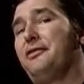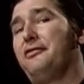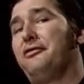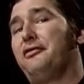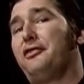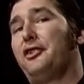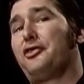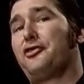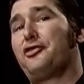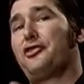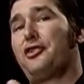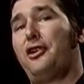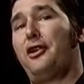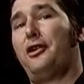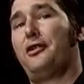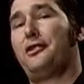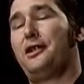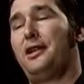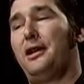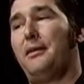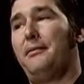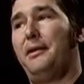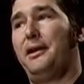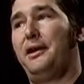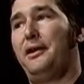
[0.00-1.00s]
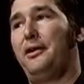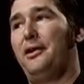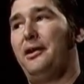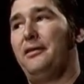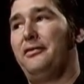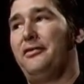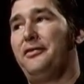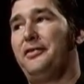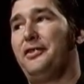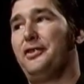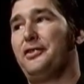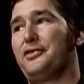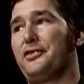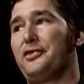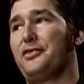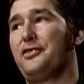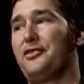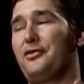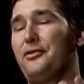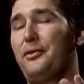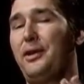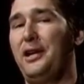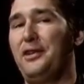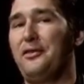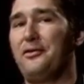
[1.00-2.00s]
the flush card coming off. If there's a
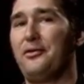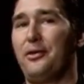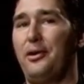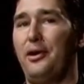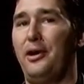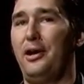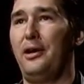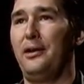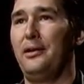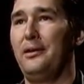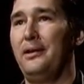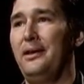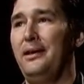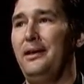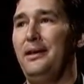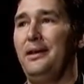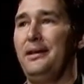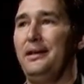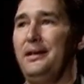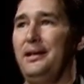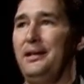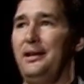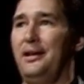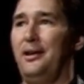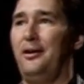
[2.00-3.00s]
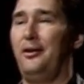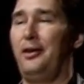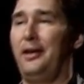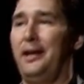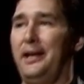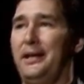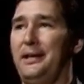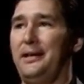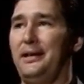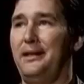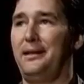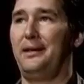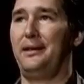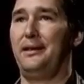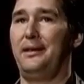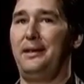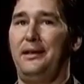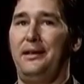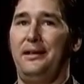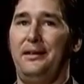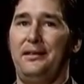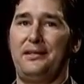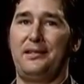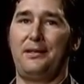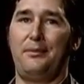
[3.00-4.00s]
straight draw, like
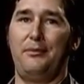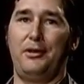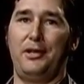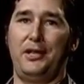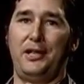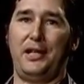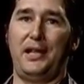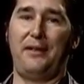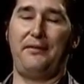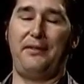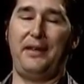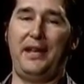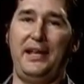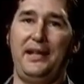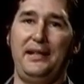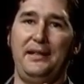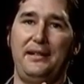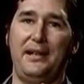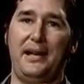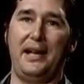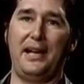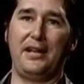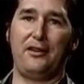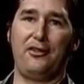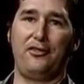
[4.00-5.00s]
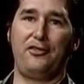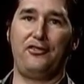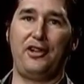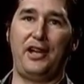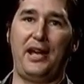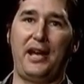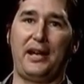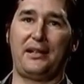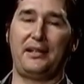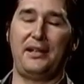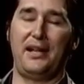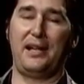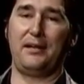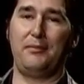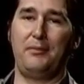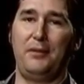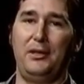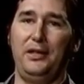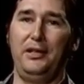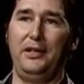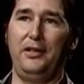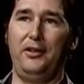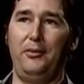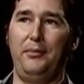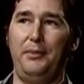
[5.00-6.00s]
someone could have 8-9 or jack-9, I'm a
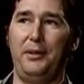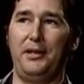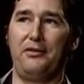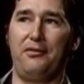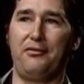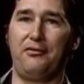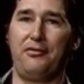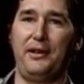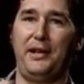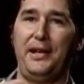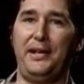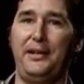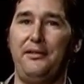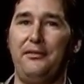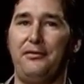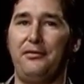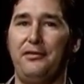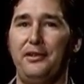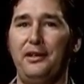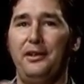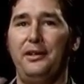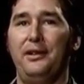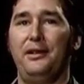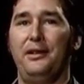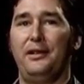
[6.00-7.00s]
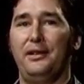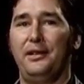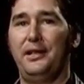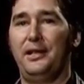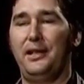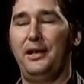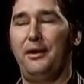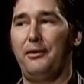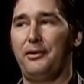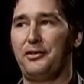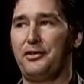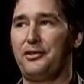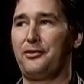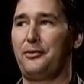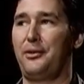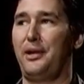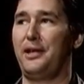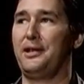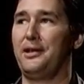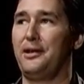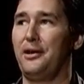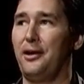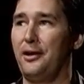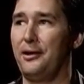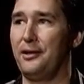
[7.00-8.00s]
little bit afraid of, a
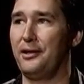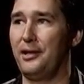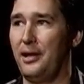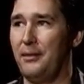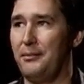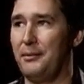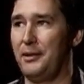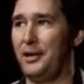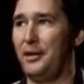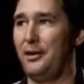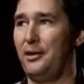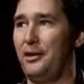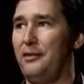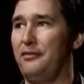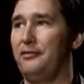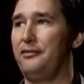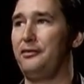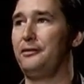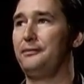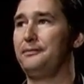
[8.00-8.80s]
straight card coming off.